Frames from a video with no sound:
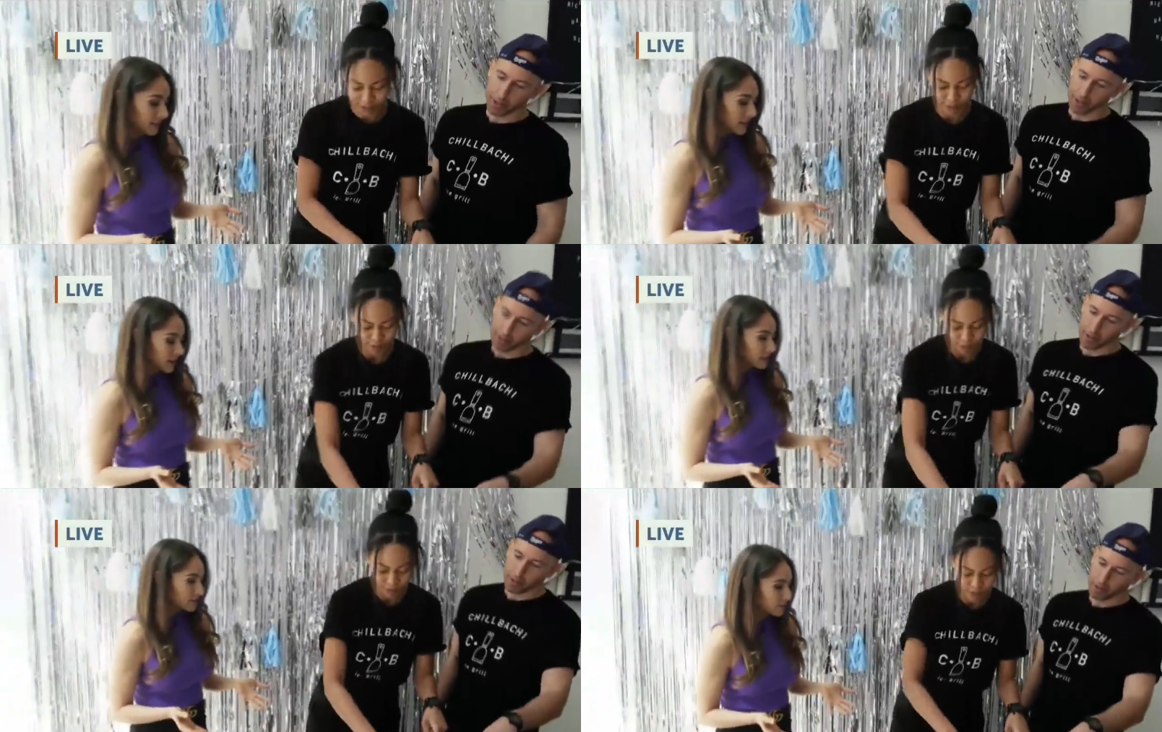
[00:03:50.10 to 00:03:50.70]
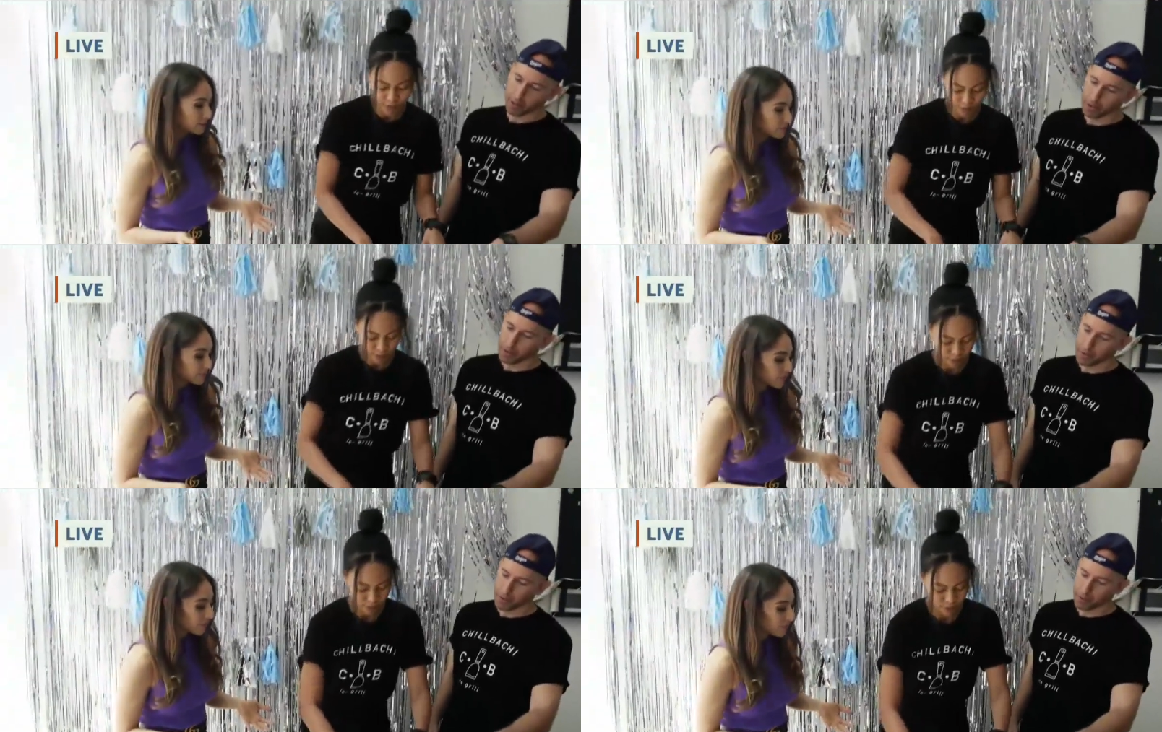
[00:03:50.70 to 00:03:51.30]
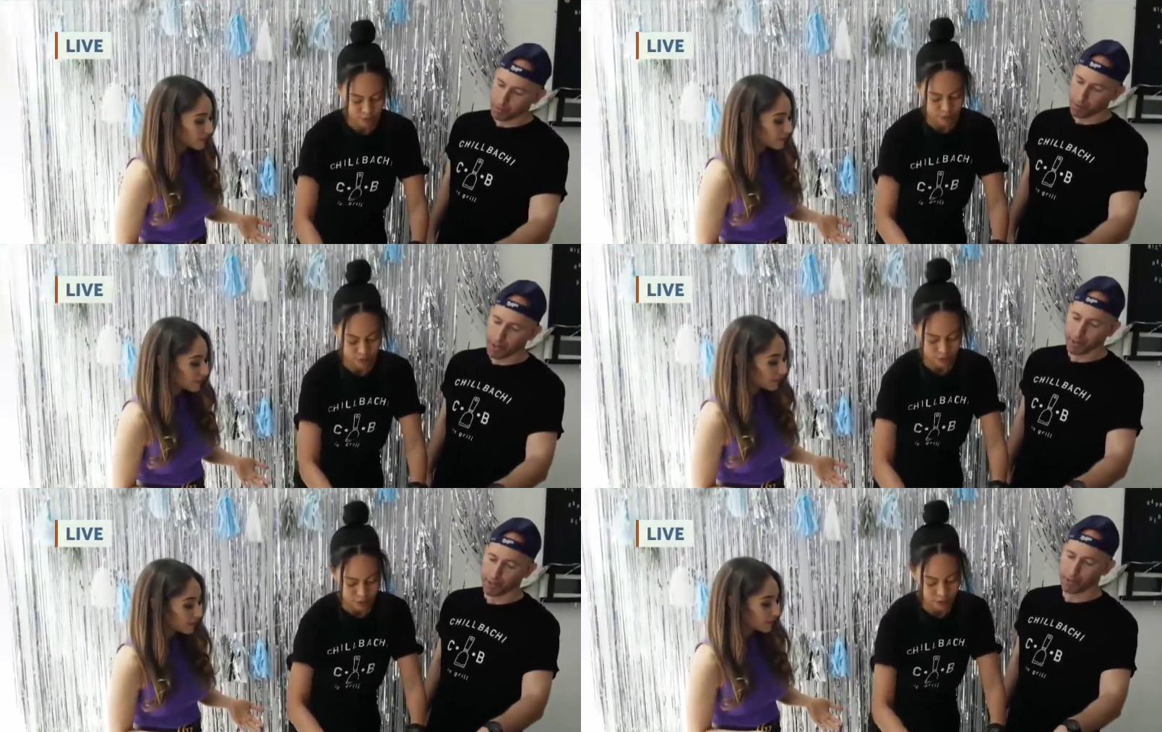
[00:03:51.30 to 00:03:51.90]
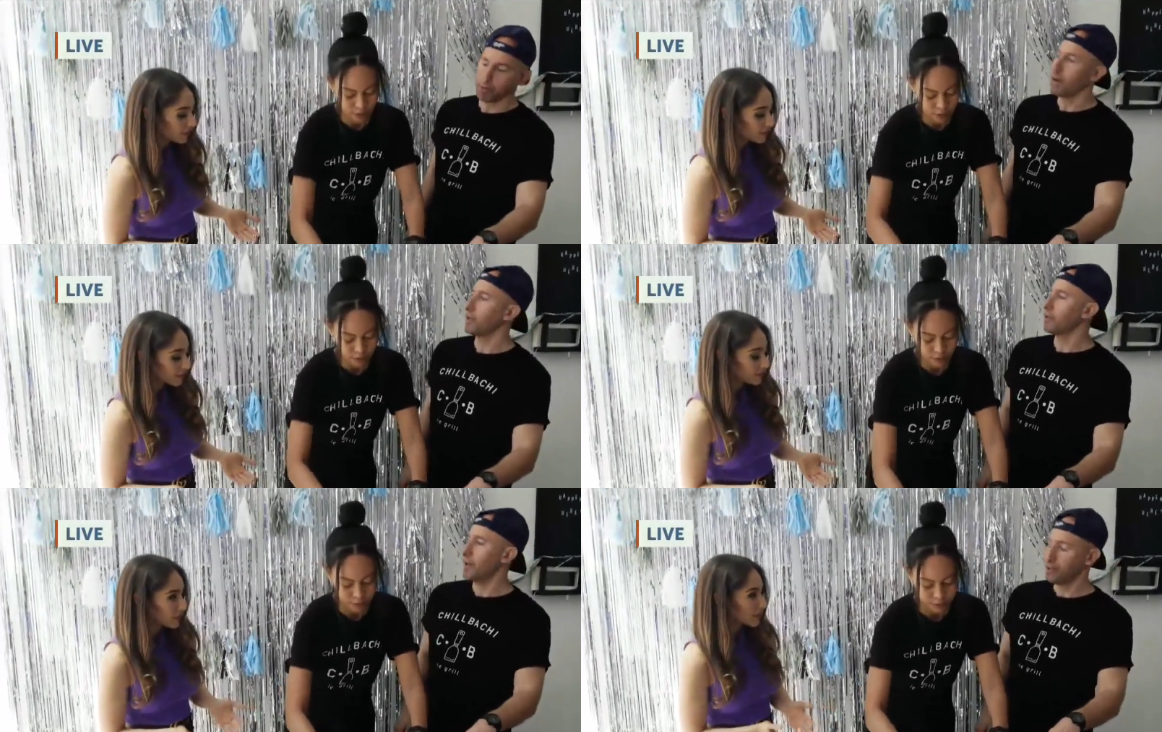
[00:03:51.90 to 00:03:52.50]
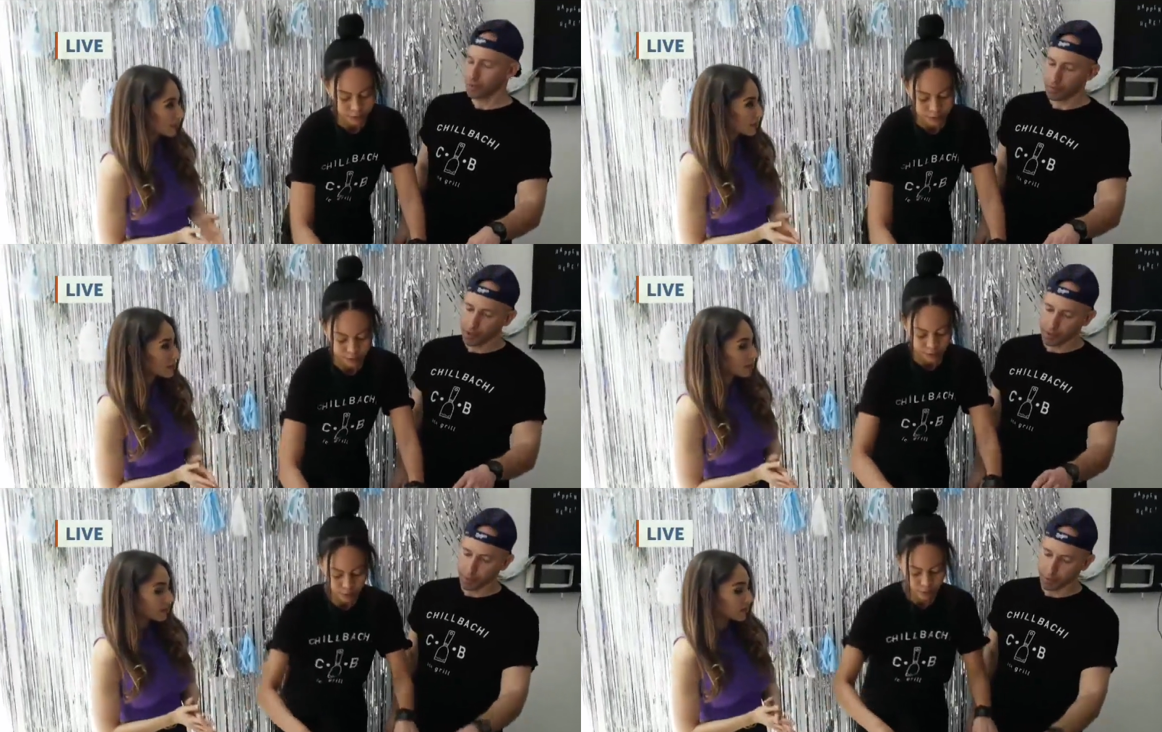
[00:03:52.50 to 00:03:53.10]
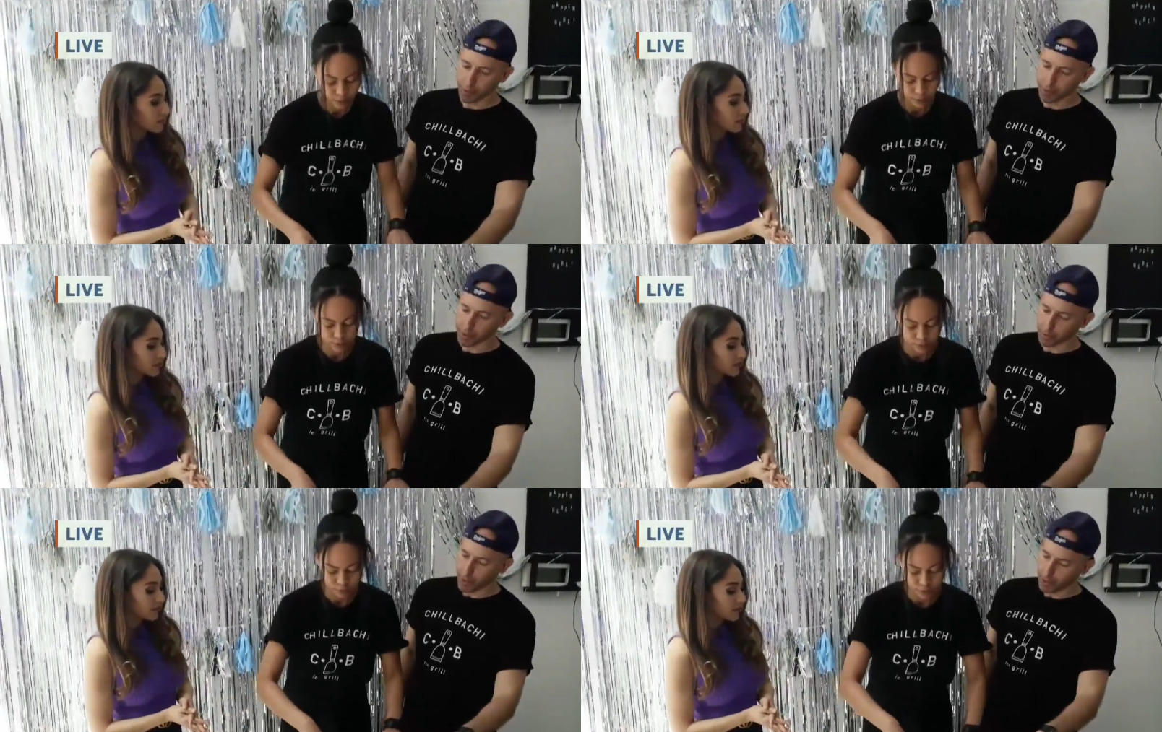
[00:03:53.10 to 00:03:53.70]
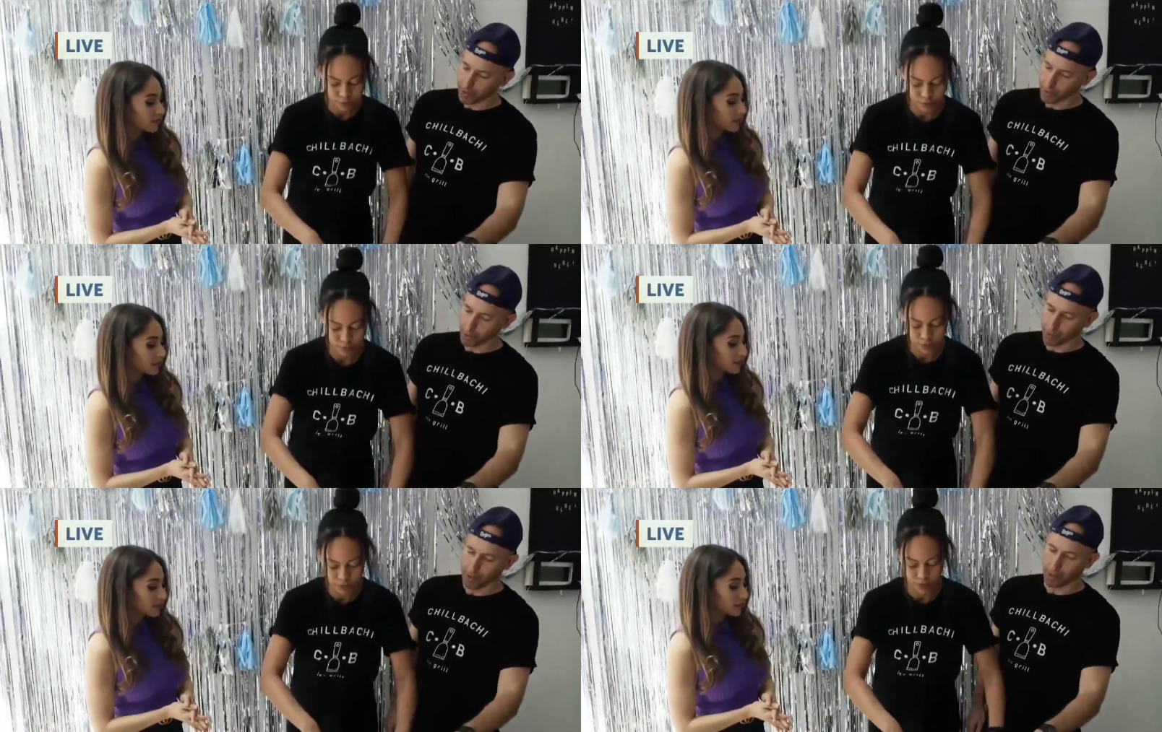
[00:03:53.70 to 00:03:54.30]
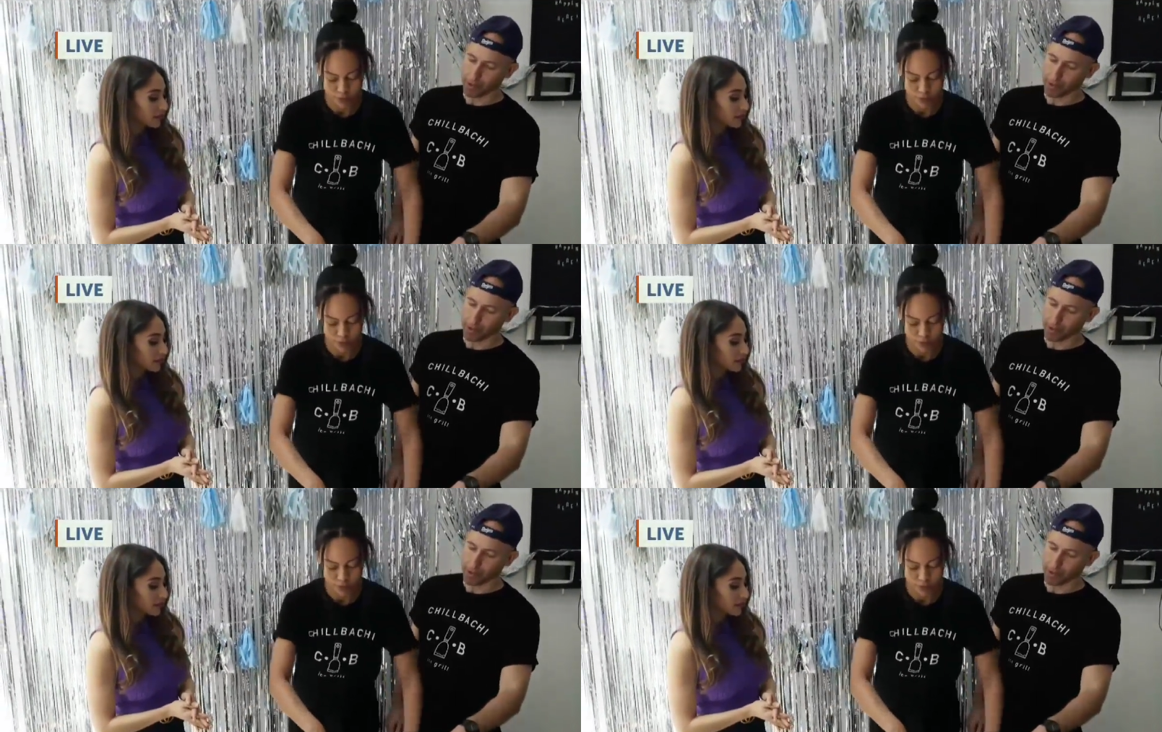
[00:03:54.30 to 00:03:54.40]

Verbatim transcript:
Speaker 1: it okay. takes a little different process than regular ice cream because it freezes right on the grill.